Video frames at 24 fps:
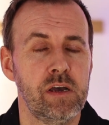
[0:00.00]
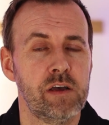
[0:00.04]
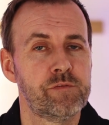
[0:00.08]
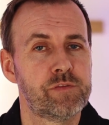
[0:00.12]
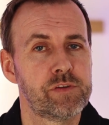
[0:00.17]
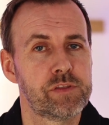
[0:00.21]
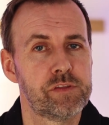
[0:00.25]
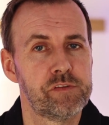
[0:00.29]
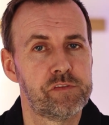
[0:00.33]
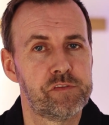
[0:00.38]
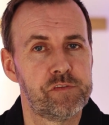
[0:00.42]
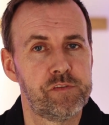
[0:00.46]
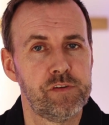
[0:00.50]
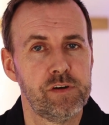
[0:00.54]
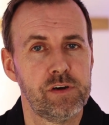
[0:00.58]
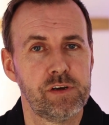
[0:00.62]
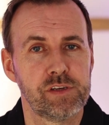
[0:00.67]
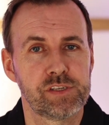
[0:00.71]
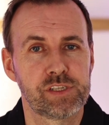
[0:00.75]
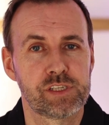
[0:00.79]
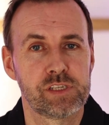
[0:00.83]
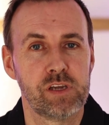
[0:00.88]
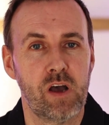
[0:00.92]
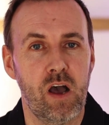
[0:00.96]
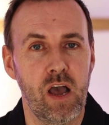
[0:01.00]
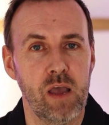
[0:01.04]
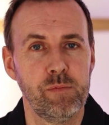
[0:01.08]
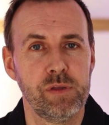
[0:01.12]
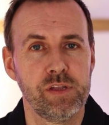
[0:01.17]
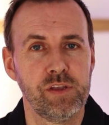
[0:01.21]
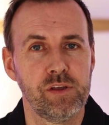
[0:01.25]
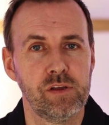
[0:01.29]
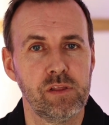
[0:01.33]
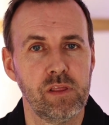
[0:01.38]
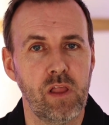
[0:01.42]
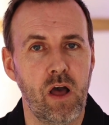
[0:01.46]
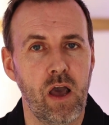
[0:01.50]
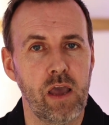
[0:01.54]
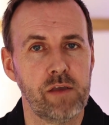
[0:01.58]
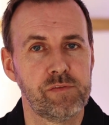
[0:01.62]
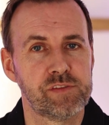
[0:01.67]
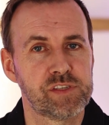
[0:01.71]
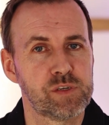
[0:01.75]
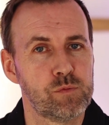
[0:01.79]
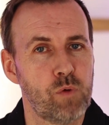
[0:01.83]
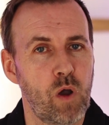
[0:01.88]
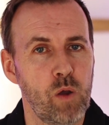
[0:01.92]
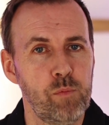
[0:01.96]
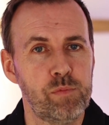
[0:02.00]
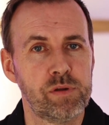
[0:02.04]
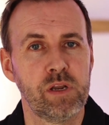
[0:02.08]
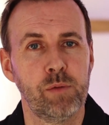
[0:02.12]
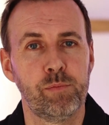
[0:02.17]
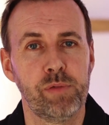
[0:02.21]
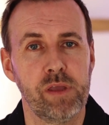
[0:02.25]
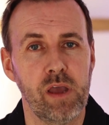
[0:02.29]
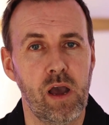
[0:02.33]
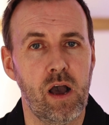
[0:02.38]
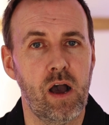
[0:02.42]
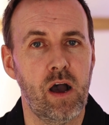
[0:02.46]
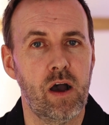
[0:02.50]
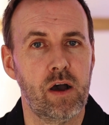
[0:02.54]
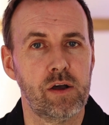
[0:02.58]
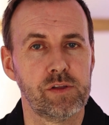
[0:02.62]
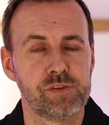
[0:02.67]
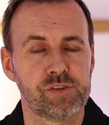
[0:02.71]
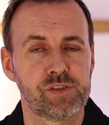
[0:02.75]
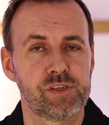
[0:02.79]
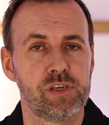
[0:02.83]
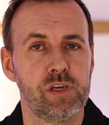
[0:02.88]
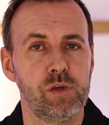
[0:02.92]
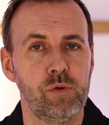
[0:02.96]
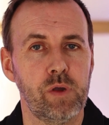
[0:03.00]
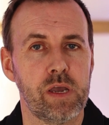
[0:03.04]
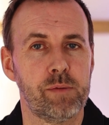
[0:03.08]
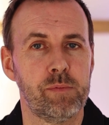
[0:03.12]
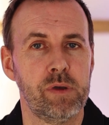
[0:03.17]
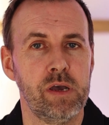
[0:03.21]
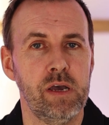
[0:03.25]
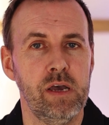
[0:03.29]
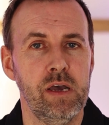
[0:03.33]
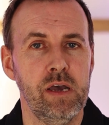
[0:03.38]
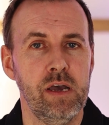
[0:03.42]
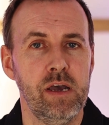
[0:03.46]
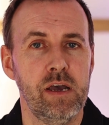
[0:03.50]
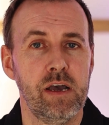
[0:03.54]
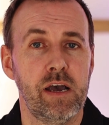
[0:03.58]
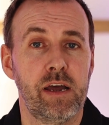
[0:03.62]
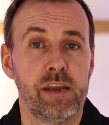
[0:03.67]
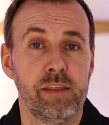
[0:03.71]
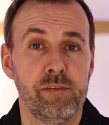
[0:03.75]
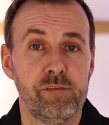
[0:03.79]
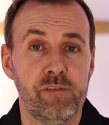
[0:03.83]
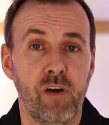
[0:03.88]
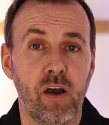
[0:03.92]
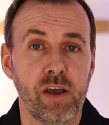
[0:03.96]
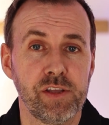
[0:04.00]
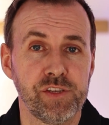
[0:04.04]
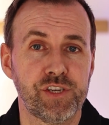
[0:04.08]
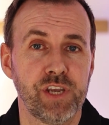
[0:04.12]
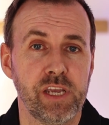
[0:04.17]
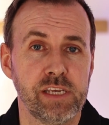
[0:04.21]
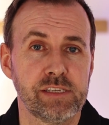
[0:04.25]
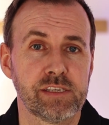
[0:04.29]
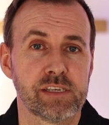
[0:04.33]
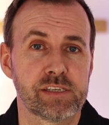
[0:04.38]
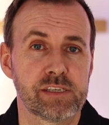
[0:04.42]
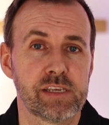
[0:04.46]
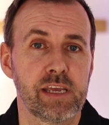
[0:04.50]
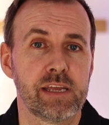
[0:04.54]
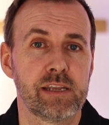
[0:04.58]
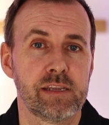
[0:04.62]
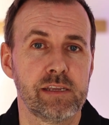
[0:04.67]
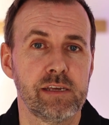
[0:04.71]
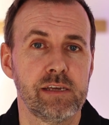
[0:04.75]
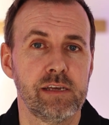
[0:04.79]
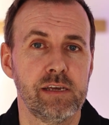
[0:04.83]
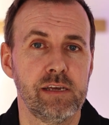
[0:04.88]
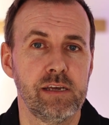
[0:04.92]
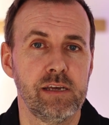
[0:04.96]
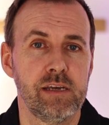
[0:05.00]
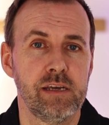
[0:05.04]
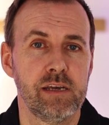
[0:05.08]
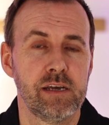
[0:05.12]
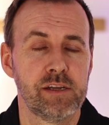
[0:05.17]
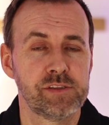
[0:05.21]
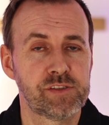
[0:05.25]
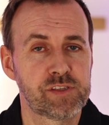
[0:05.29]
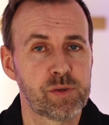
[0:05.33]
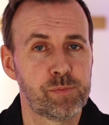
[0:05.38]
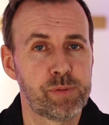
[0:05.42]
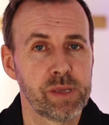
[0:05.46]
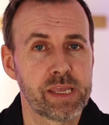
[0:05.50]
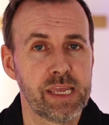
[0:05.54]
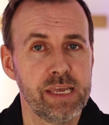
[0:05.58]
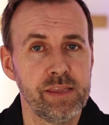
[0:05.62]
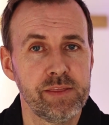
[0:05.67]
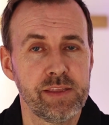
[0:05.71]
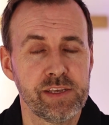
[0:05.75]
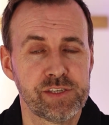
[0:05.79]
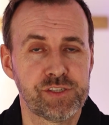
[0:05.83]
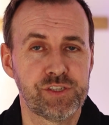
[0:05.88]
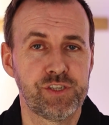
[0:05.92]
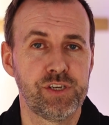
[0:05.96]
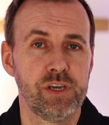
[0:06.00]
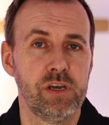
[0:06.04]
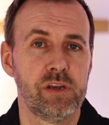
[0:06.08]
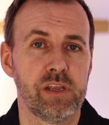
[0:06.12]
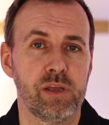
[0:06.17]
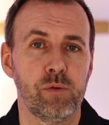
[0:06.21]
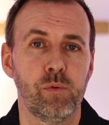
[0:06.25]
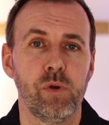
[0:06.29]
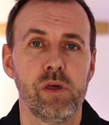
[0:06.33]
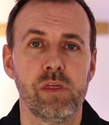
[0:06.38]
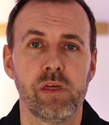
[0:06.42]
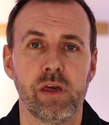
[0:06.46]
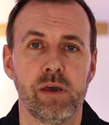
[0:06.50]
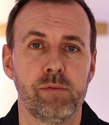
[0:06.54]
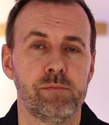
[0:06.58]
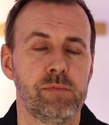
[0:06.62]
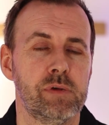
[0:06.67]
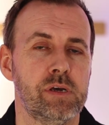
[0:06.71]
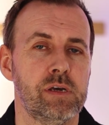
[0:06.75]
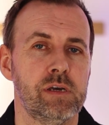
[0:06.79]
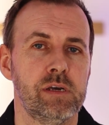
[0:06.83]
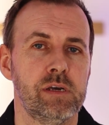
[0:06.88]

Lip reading: and for the first time in your life to open up your heart to him and invite Jesus in and to begin this journey with him.